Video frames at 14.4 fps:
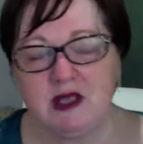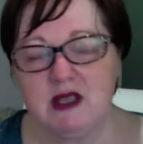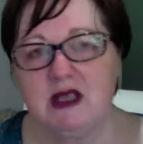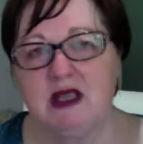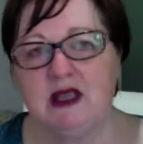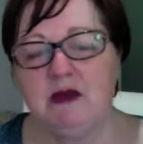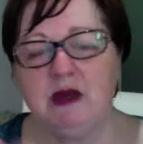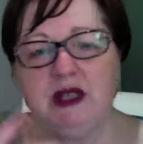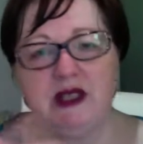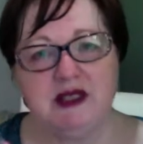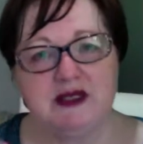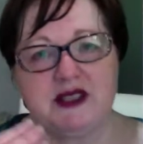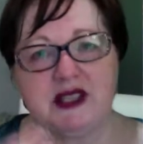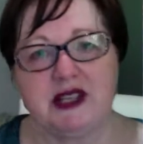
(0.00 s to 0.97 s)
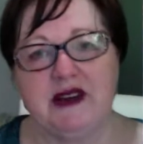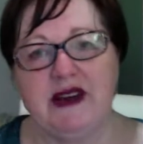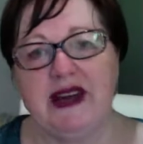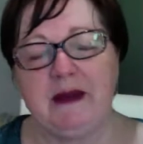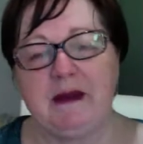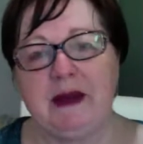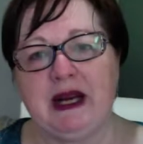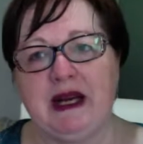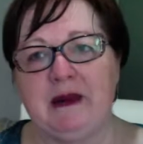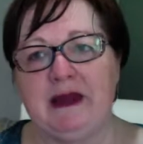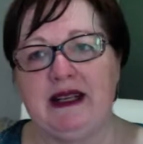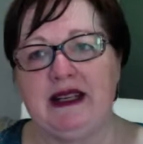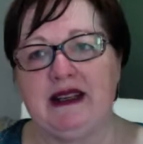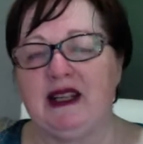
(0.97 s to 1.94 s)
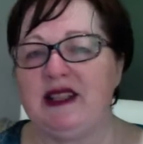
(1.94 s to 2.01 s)
when I used to go out in
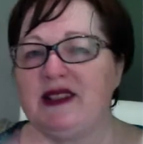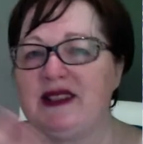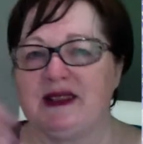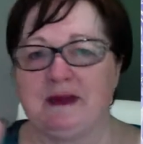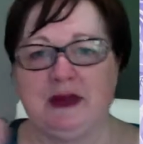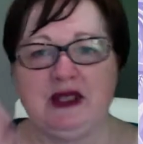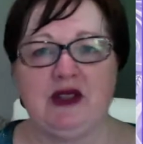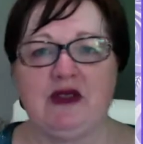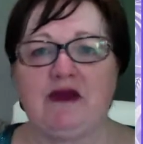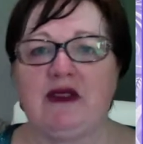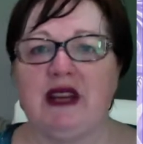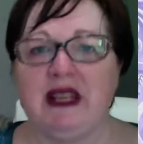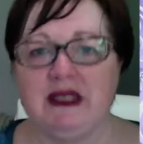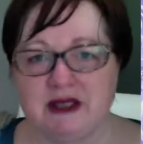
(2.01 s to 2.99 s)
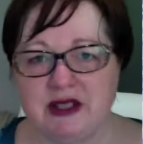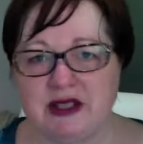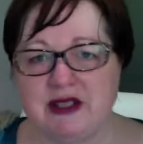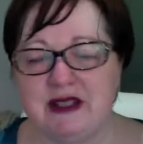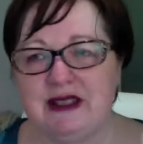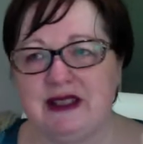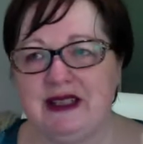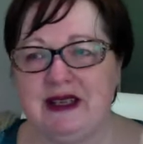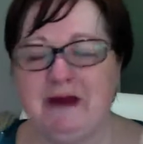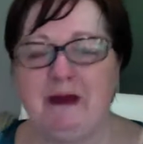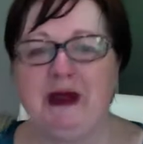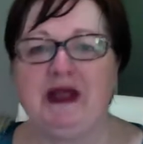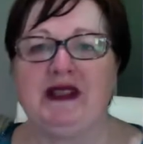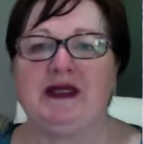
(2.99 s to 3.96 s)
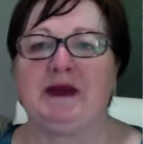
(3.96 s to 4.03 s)
public, I'd just be drenched in
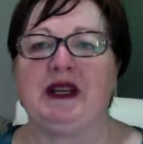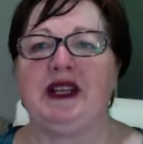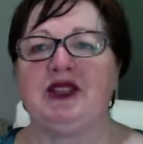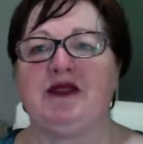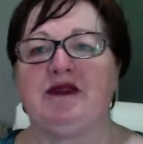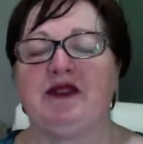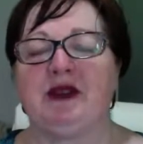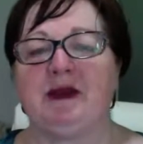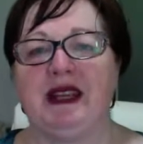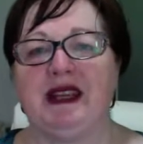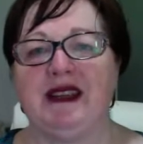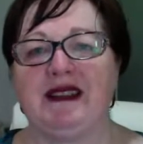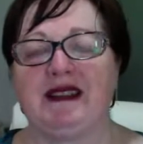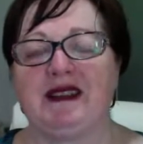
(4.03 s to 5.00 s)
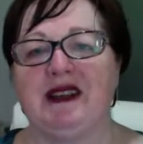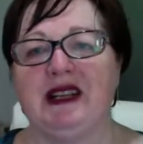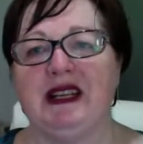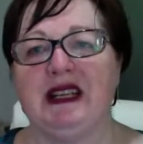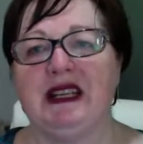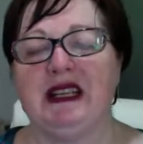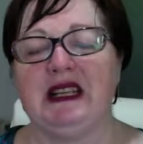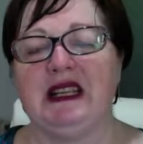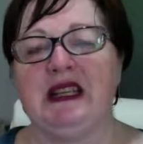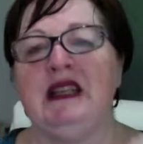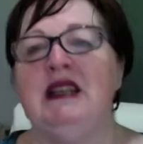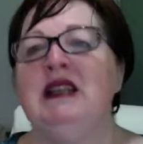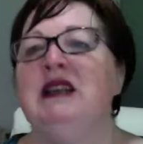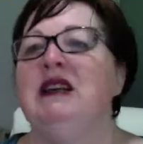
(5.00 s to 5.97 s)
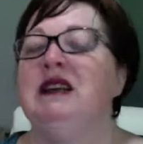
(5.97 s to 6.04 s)
perspiration from the anxiety.
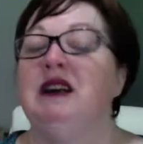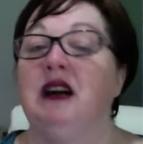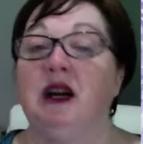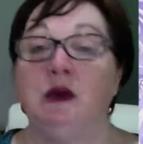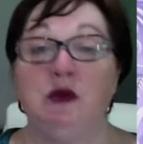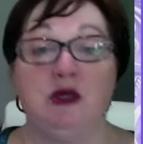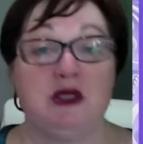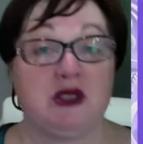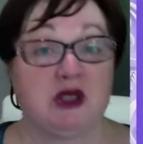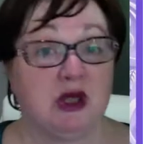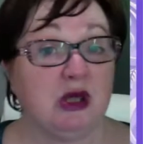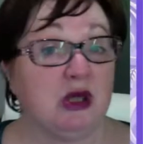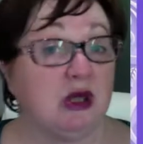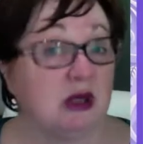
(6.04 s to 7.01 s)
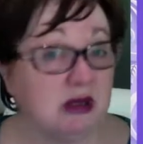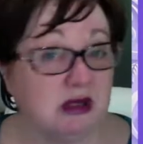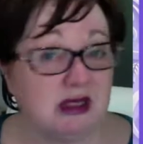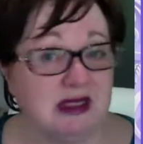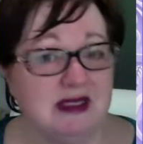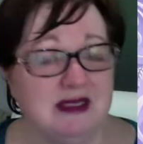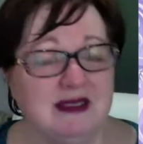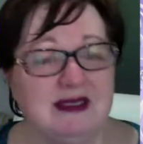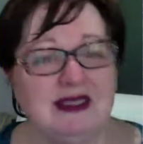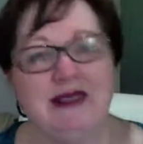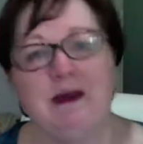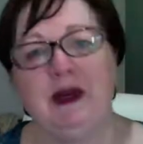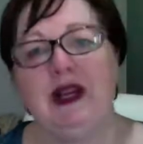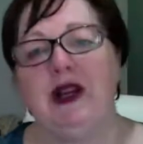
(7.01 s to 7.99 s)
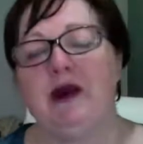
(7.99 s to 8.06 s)
I wouldn't talk
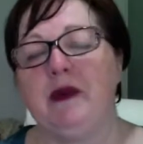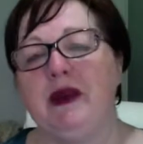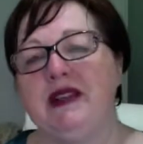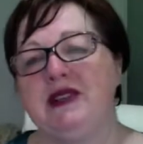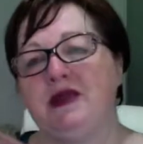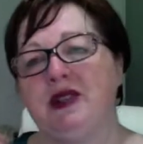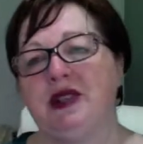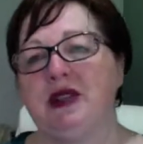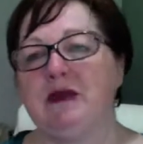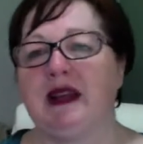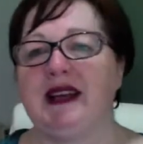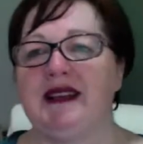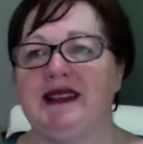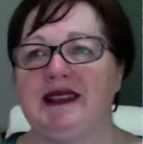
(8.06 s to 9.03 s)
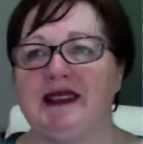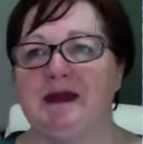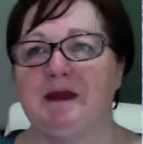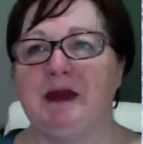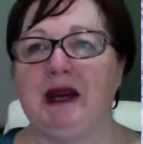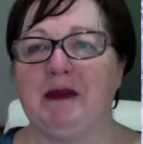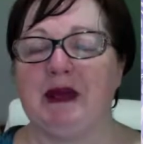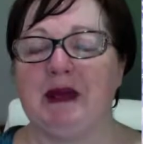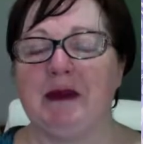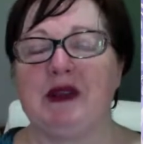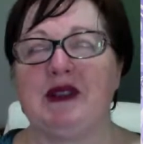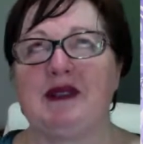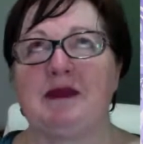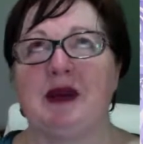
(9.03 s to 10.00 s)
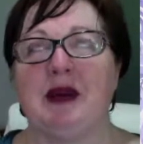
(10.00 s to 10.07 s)
when I went to a new place and in public
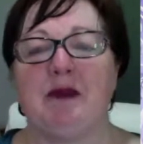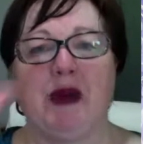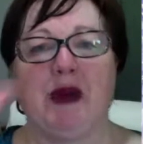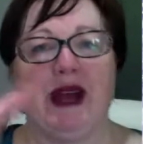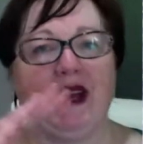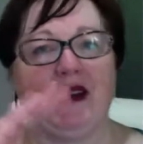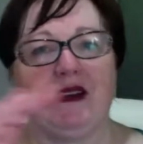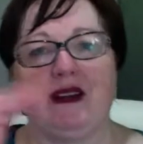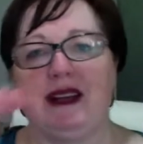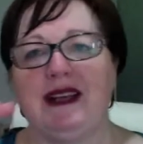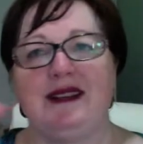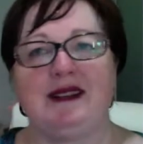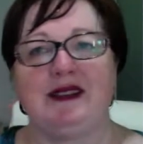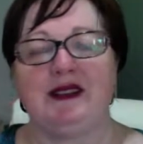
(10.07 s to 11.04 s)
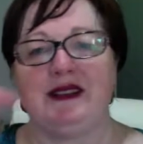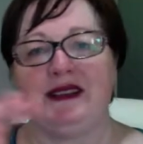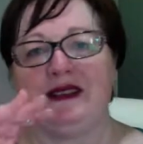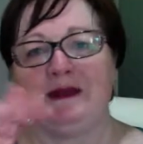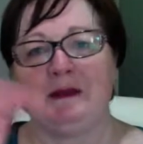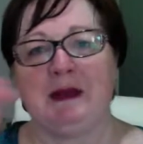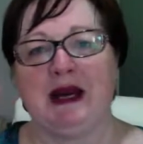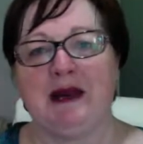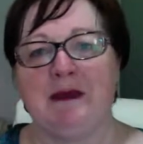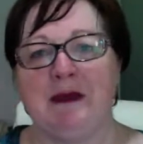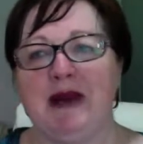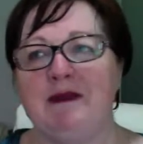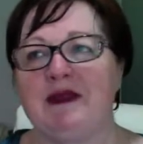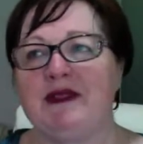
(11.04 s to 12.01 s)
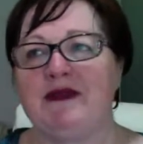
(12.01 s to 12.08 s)
because my brain like has to do this mud
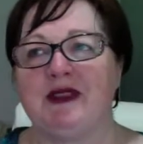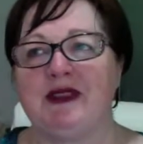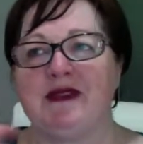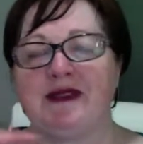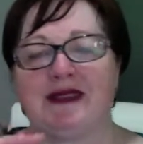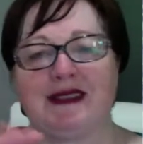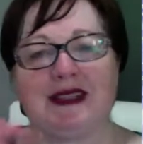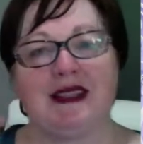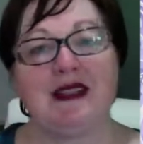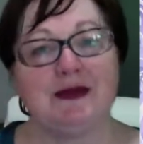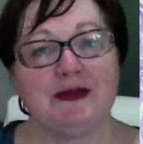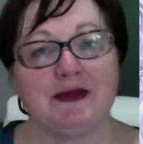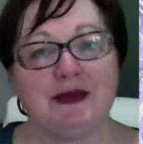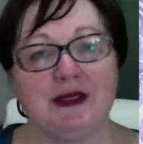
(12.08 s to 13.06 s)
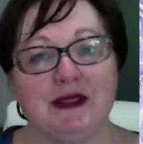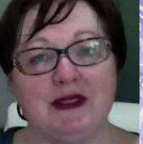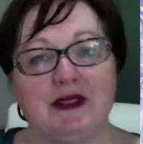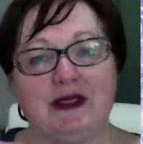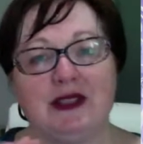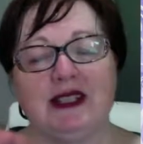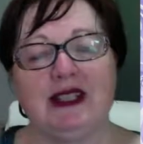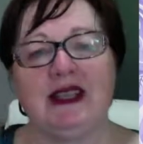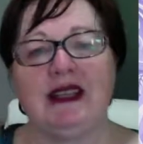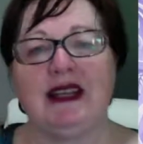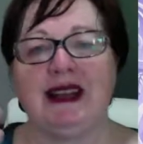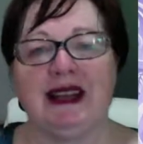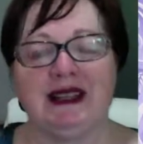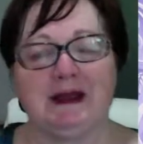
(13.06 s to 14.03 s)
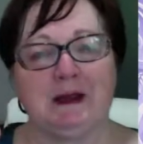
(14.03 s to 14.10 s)
map to feel safe, all right?
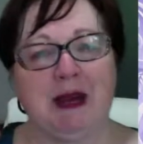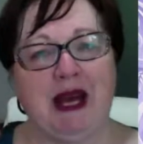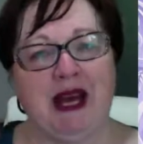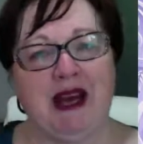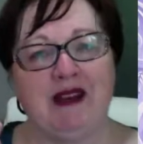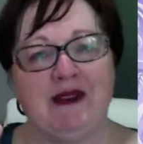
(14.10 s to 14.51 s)
And that's part